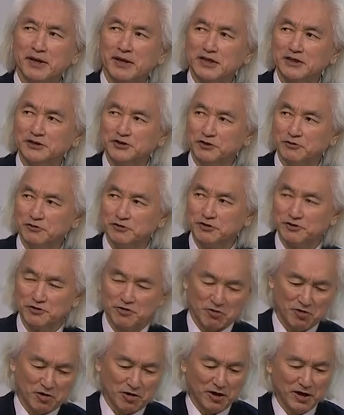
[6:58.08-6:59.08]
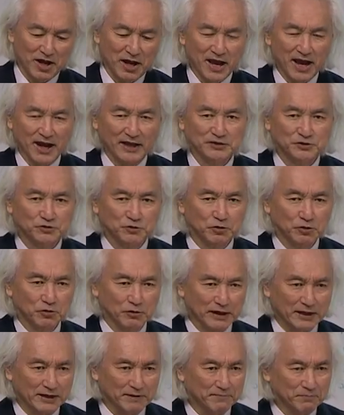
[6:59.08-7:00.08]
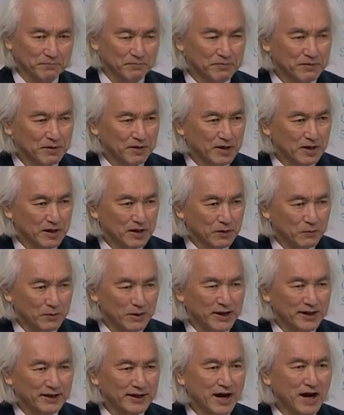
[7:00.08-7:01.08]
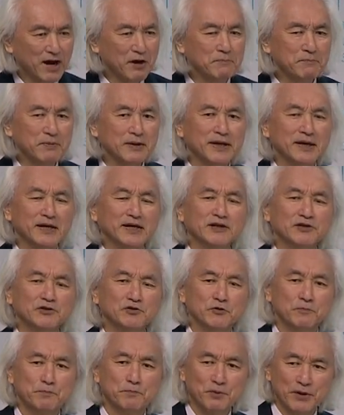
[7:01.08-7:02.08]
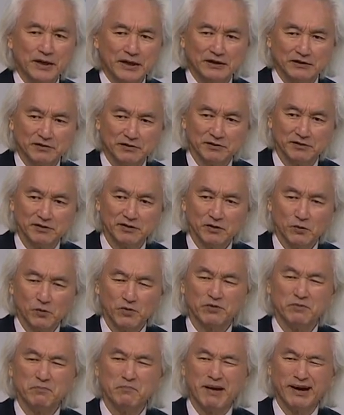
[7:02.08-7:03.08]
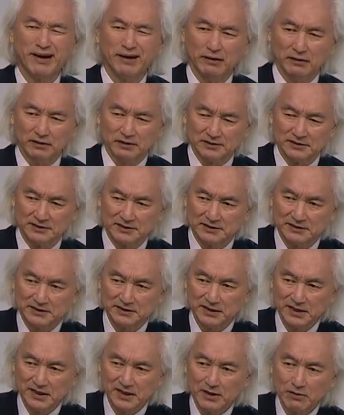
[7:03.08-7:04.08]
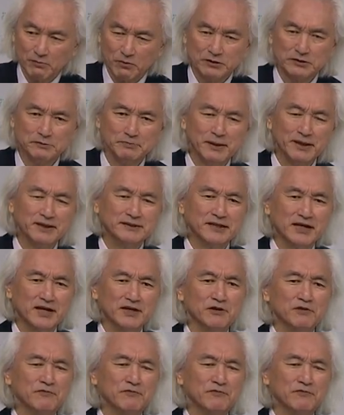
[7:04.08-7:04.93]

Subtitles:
in a shoe store. And jewelry, we can now begin to print with metals, which means that in